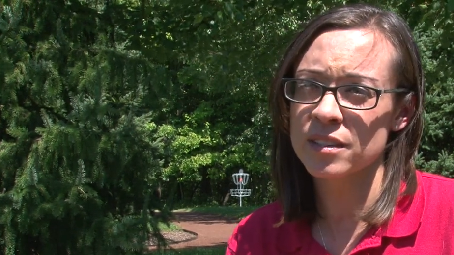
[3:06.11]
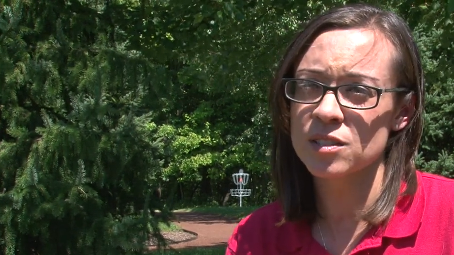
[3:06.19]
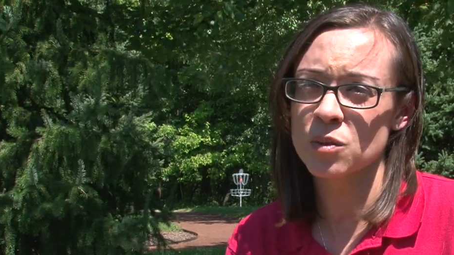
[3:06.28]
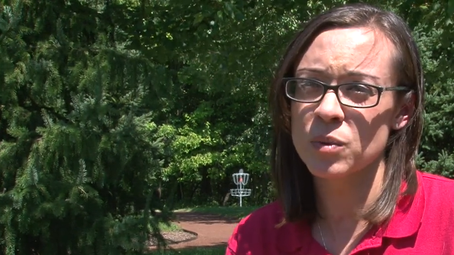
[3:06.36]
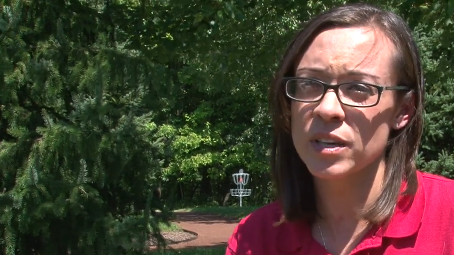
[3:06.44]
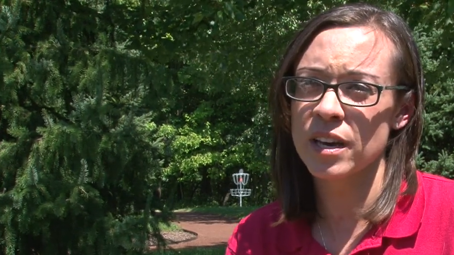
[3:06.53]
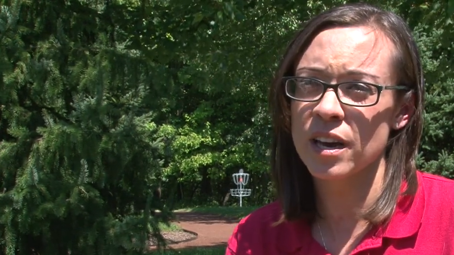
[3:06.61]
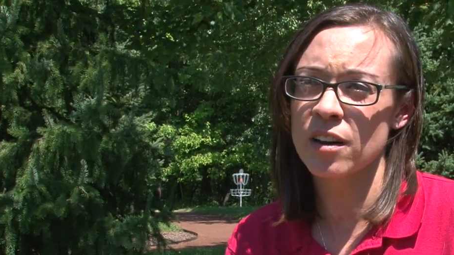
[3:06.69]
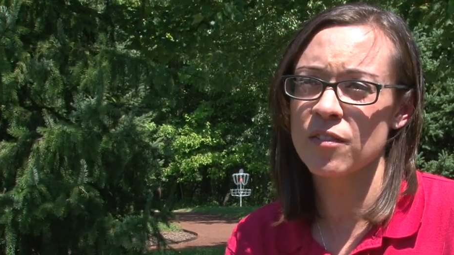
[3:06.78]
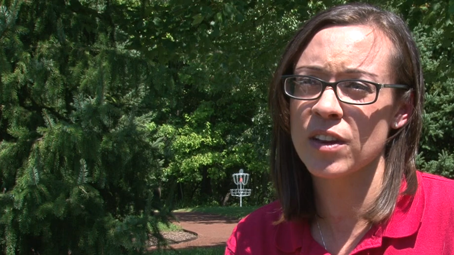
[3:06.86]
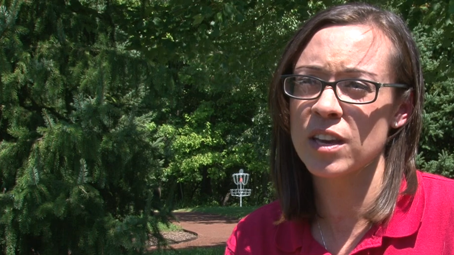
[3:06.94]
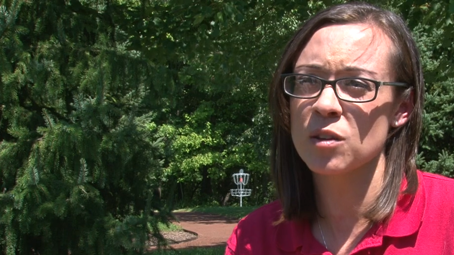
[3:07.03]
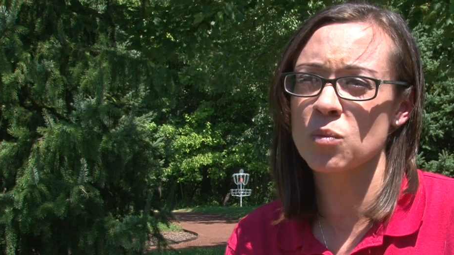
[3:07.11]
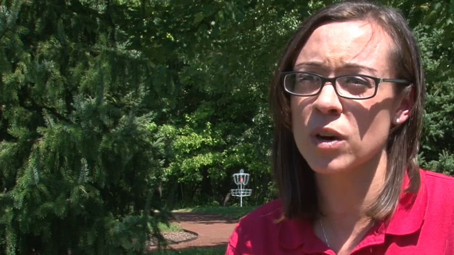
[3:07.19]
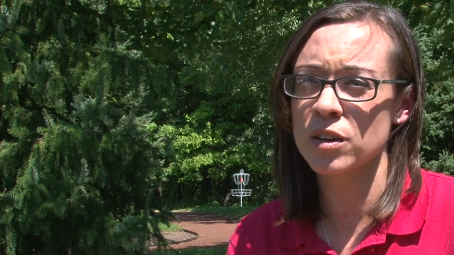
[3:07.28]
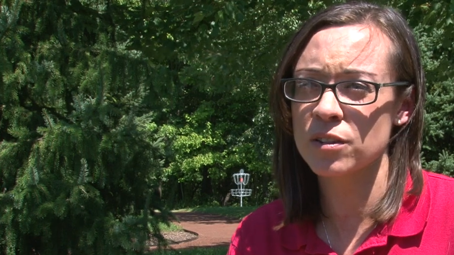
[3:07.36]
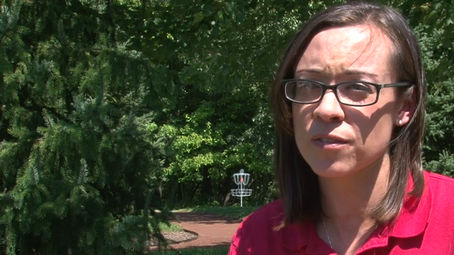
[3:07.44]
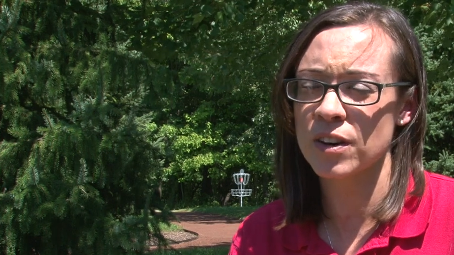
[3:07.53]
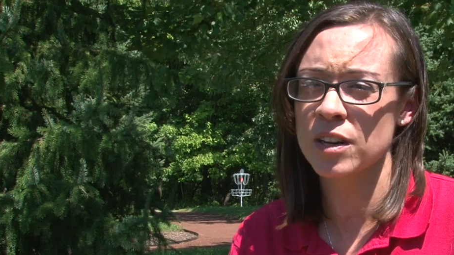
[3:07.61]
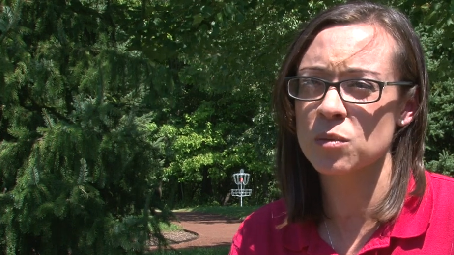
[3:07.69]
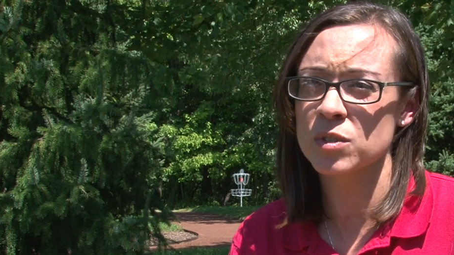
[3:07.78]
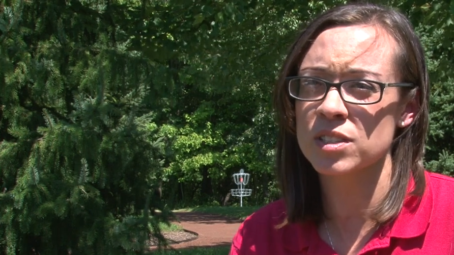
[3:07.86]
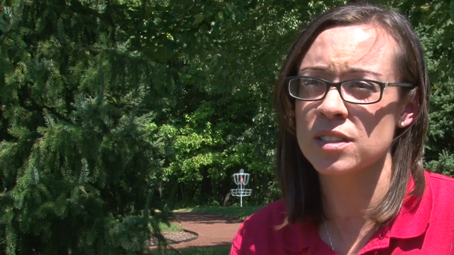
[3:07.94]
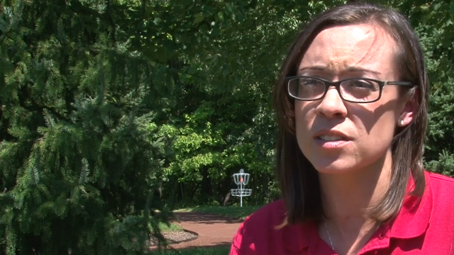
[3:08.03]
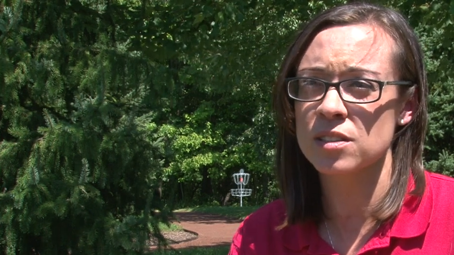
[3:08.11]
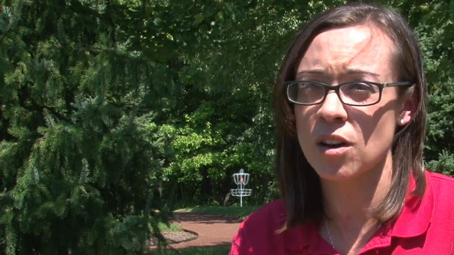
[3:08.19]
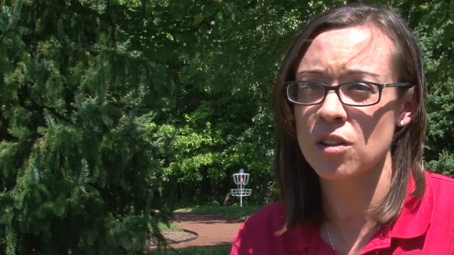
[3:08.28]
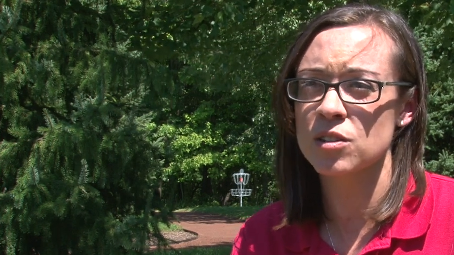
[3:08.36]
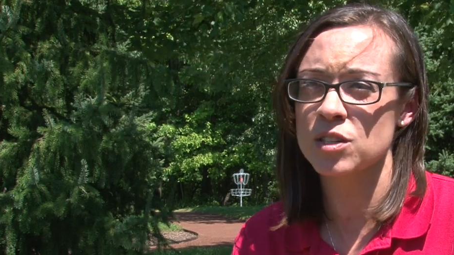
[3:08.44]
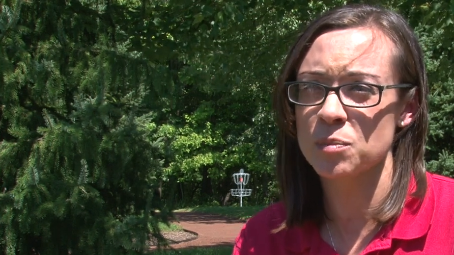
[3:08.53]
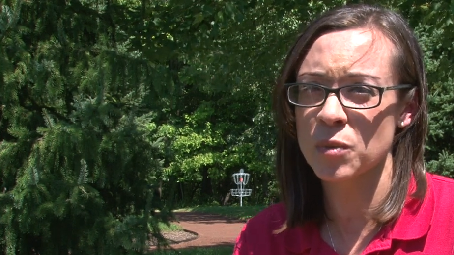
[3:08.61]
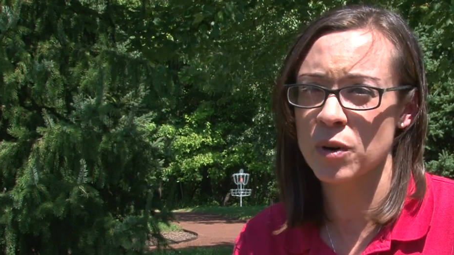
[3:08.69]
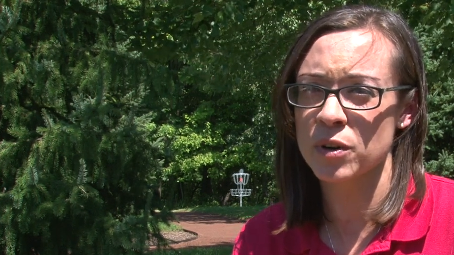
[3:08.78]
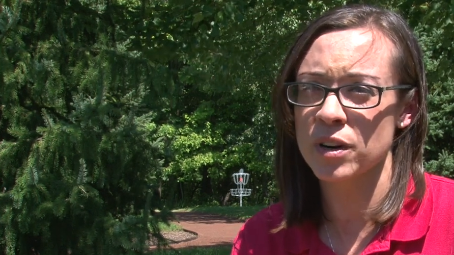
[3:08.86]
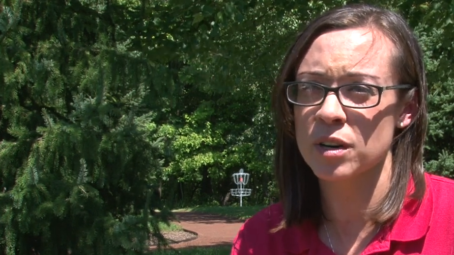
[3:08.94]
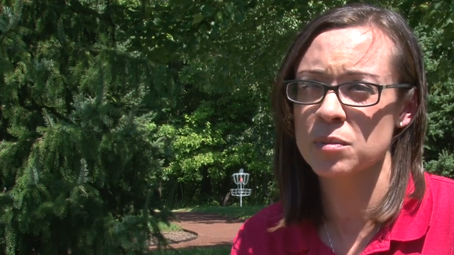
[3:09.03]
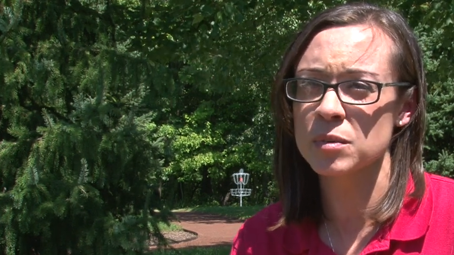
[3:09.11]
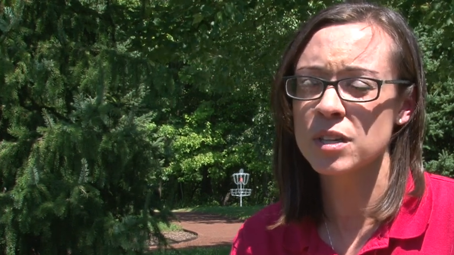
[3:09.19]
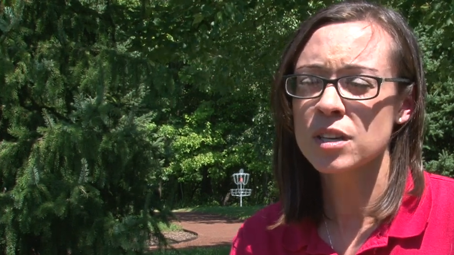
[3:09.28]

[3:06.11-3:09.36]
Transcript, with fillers: So we have a Wonder Fund, which is a scholarship program.